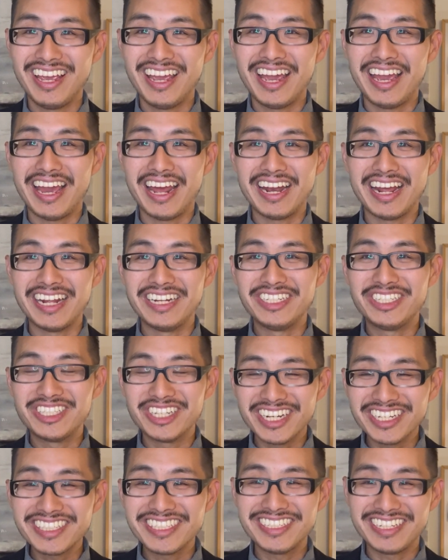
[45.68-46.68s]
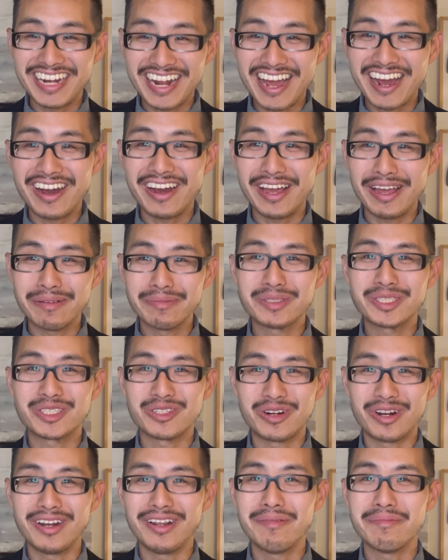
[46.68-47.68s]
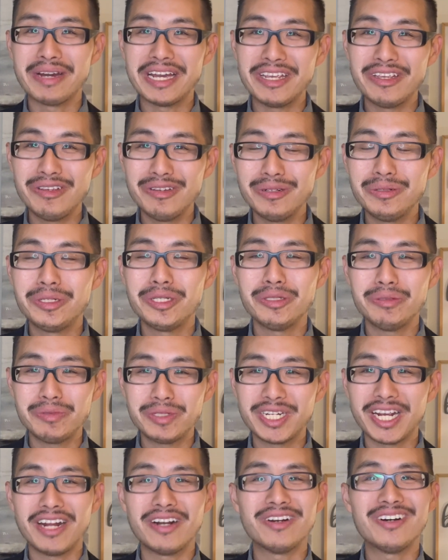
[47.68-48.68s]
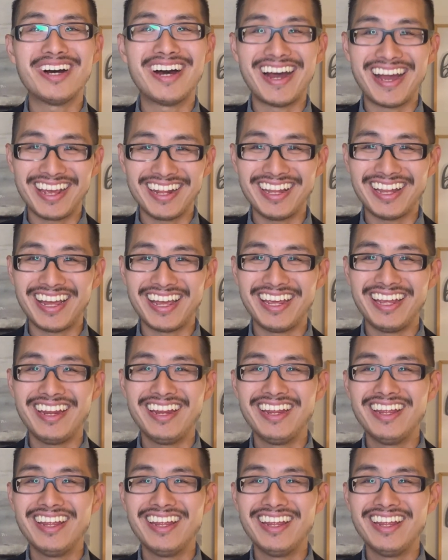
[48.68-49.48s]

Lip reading: And I just now am starting my YouTube channel highlight